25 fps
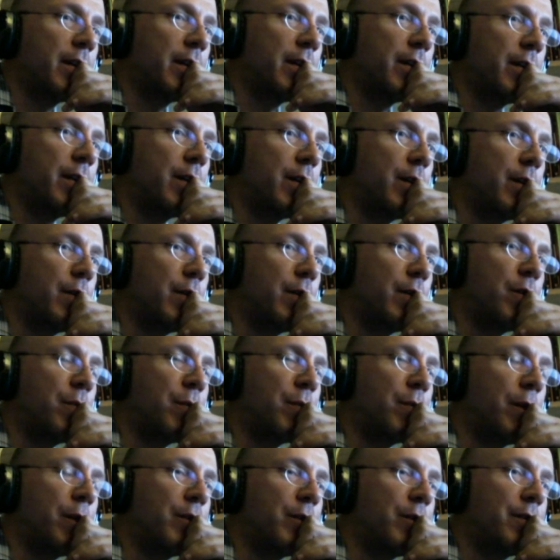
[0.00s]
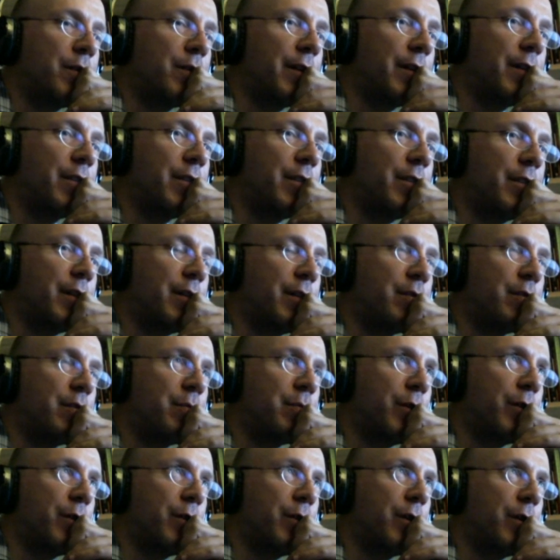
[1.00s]
your motivation is
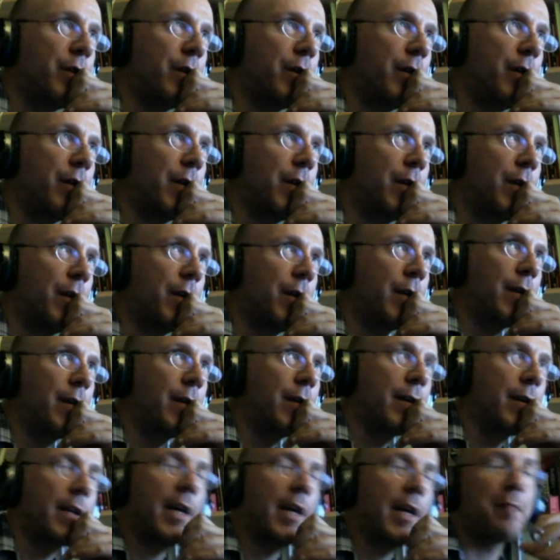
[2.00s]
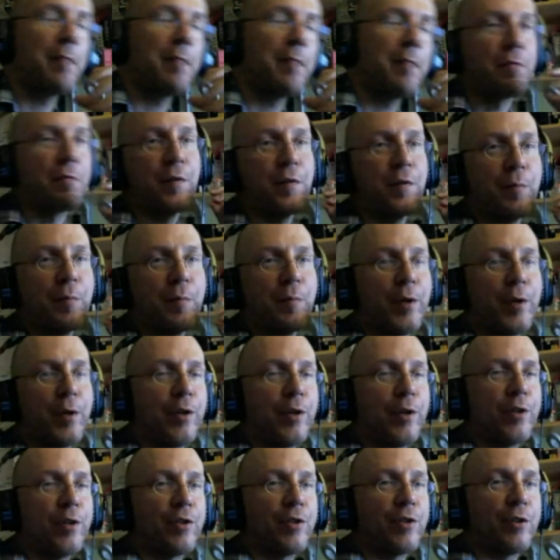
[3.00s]
more caring for the
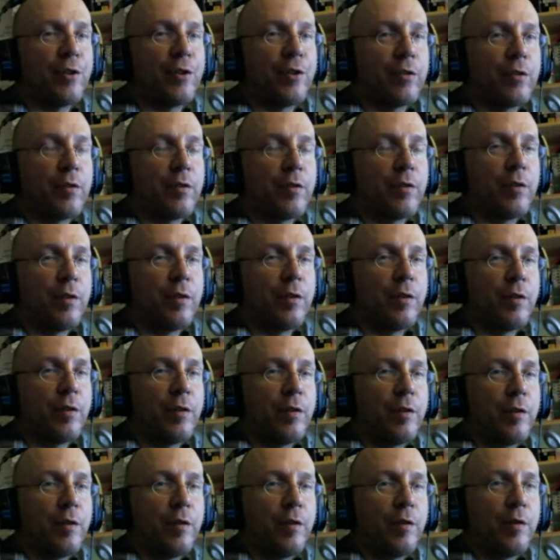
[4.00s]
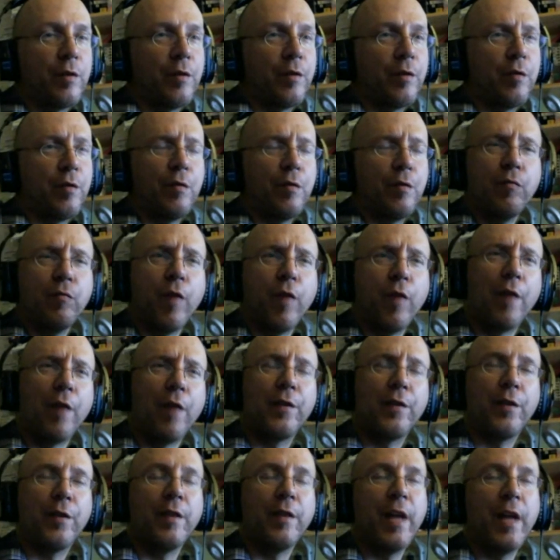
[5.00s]
person rather
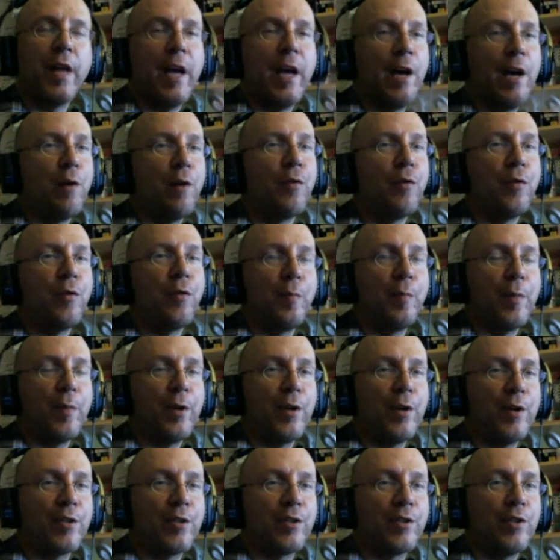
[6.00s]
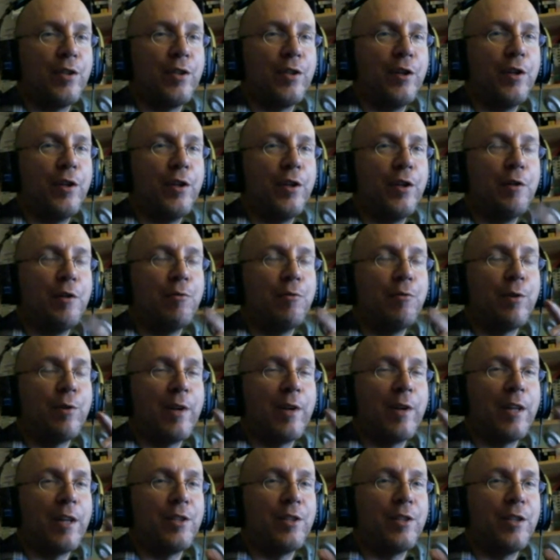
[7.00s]
than the health of the person, and you would
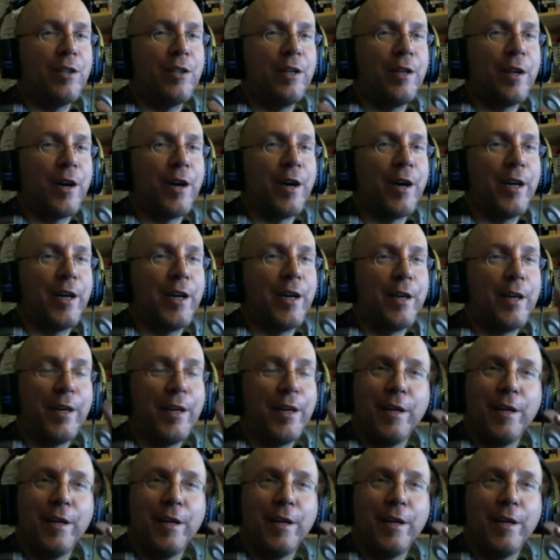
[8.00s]
actually like